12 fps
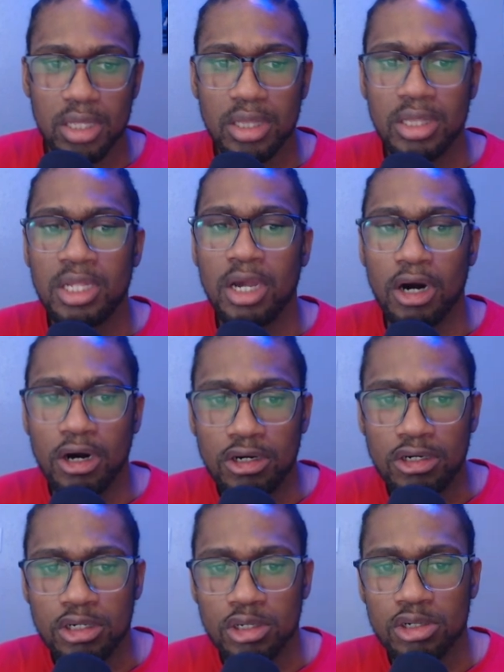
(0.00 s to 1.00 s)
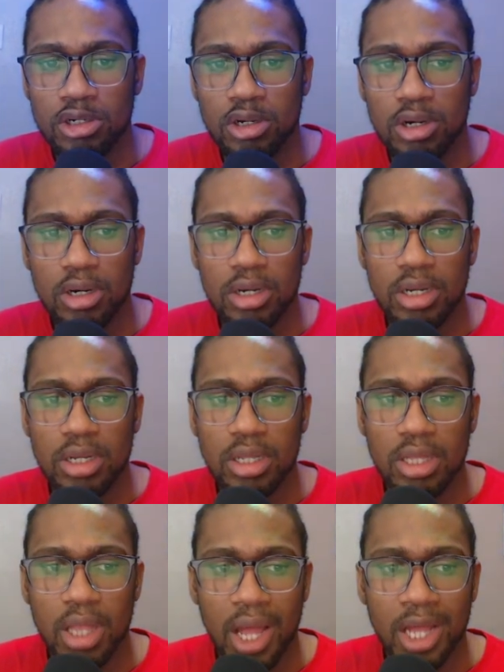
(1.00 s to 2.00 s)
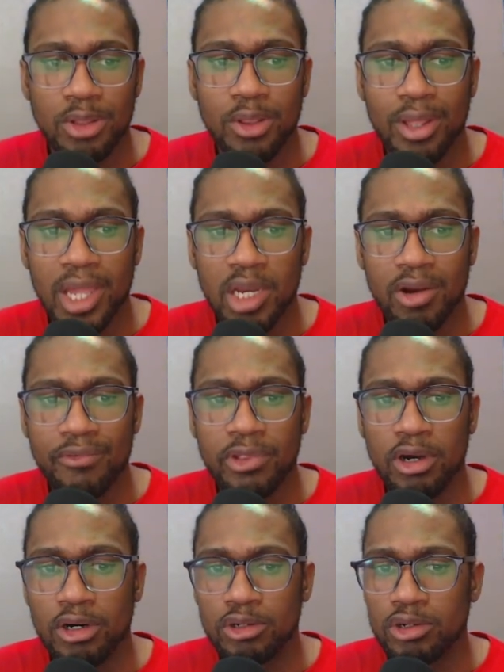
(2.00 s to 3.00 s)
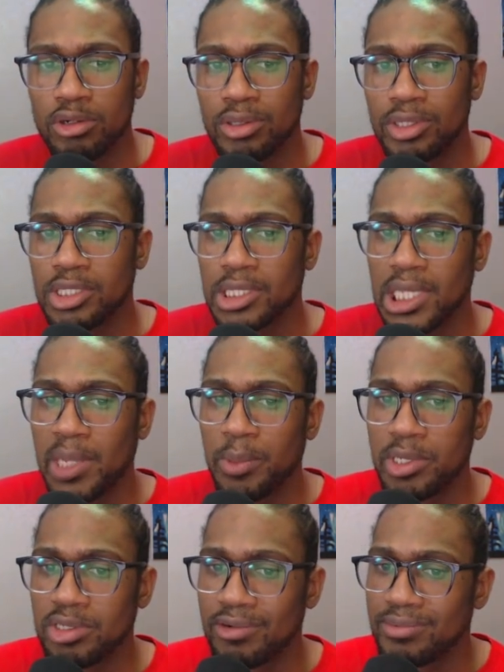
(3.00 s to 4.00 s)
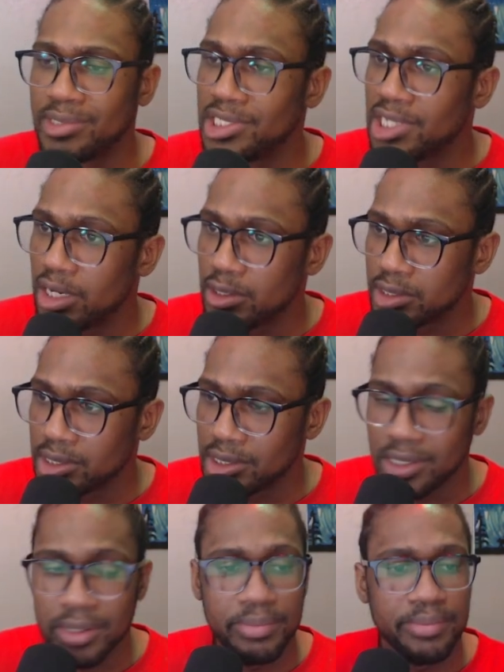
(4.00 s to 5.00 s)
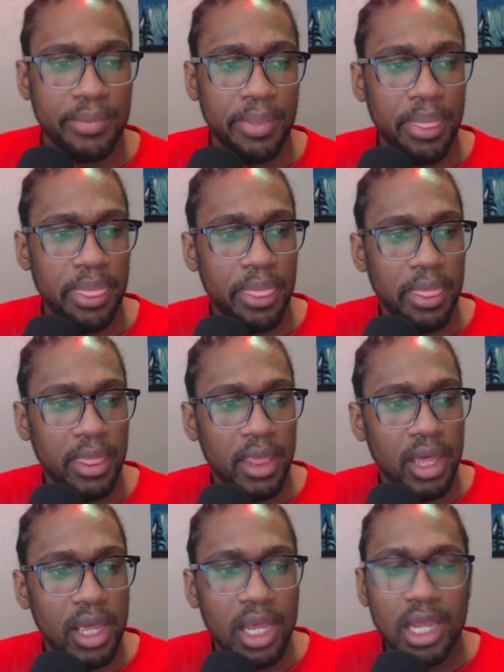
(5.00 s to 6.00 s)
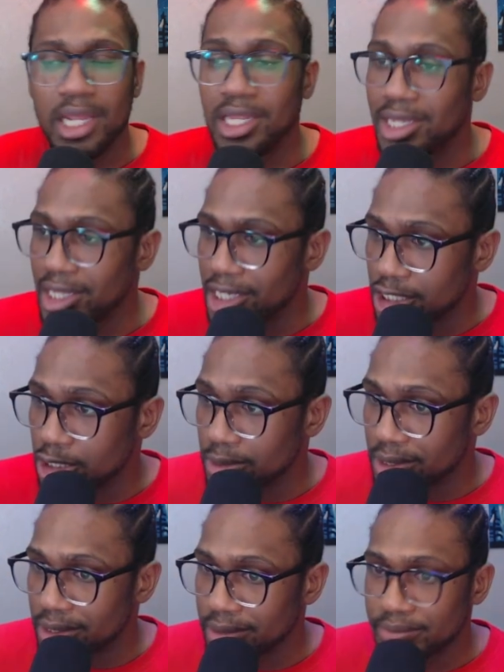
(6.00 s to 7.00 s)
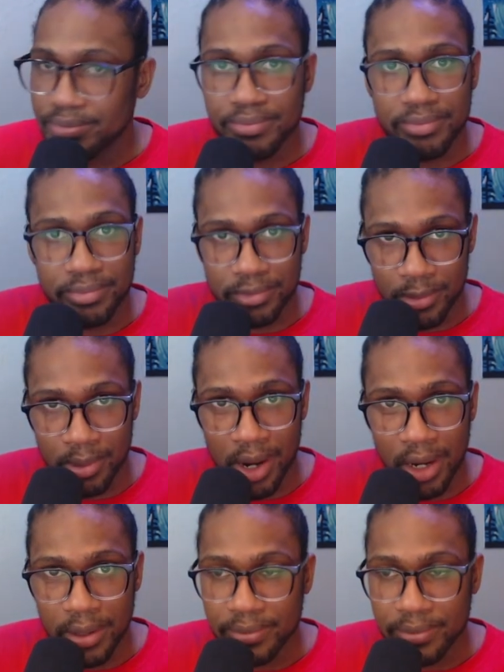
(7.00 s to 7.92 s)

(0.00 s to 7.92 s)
the altar at the gate of the altar, this image of jealousy in the entry. Right?